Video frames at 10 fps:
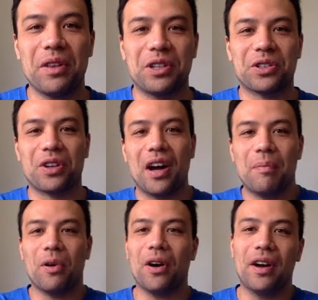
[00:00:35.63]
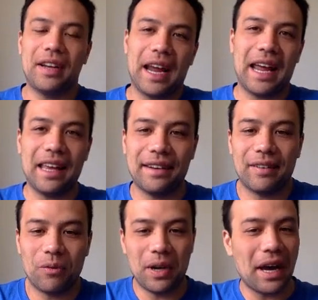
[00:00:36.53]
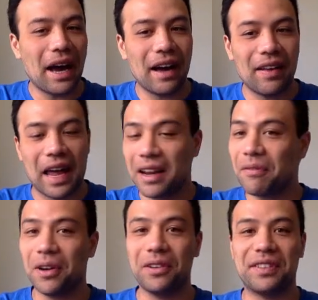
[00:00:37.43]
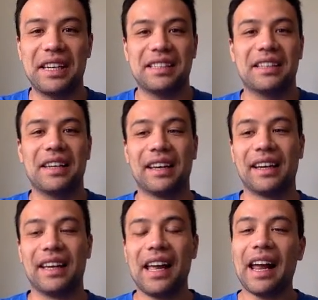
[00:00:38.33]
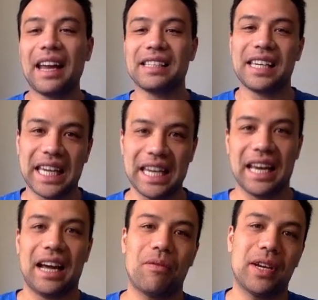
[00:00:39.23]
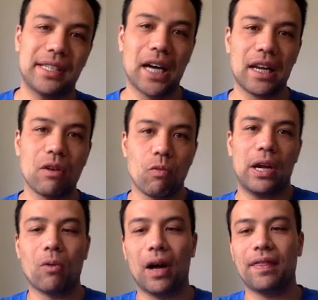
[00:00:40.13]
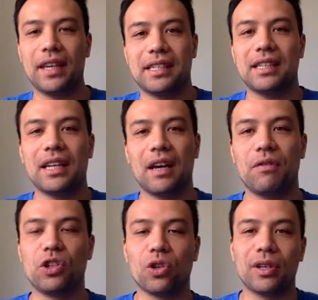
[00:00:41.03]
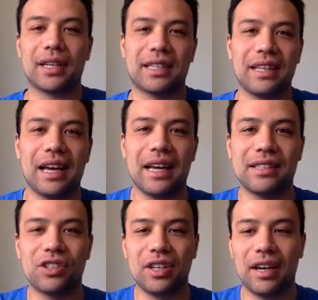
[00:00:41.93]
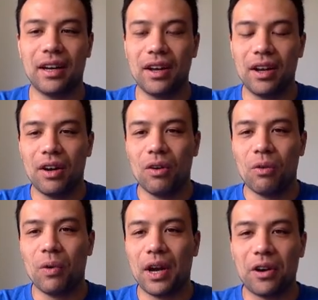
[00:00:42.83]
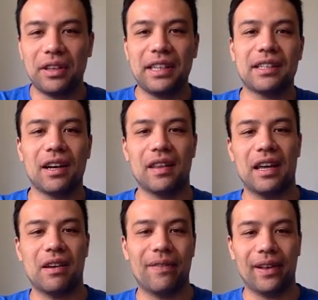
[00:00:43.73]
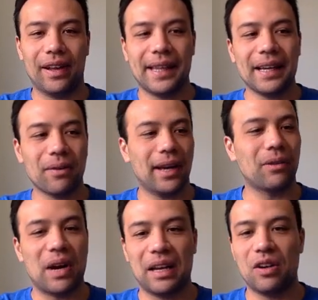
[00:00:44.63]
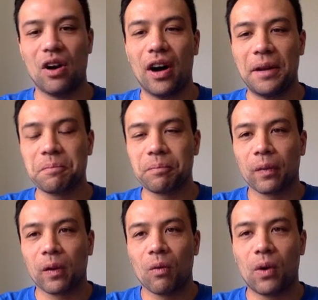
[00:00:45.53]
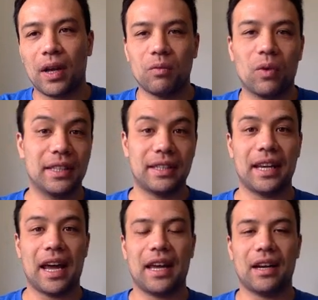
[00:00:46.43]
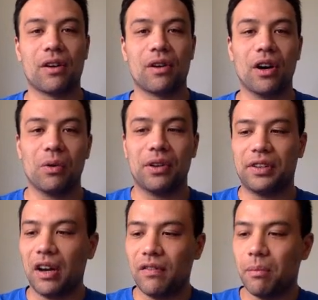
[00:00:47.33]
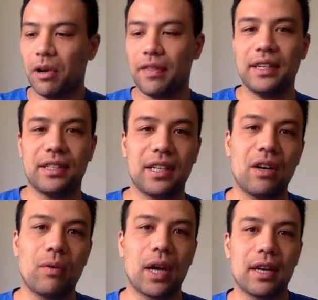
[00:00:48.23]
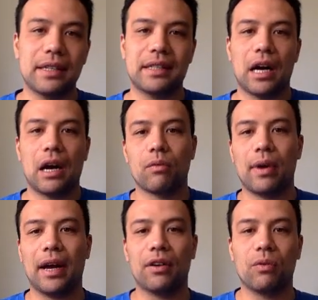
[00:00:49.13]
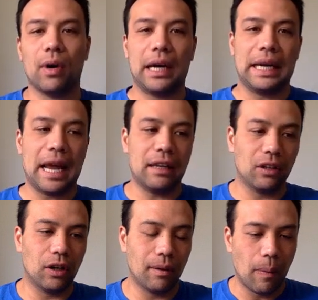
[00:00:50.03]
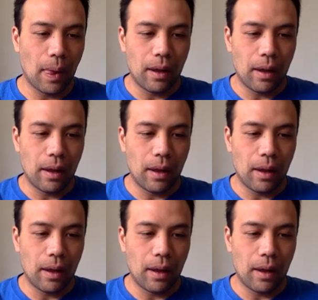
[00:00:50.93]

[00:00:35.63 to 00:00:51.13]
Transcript: The Tripod. And NFL season is here, and we're starting in week 1 this year. If you joined us last year, we only started NFL, I think, around round 9, once the NRL was over. But this year, we're going to start round 1. And look,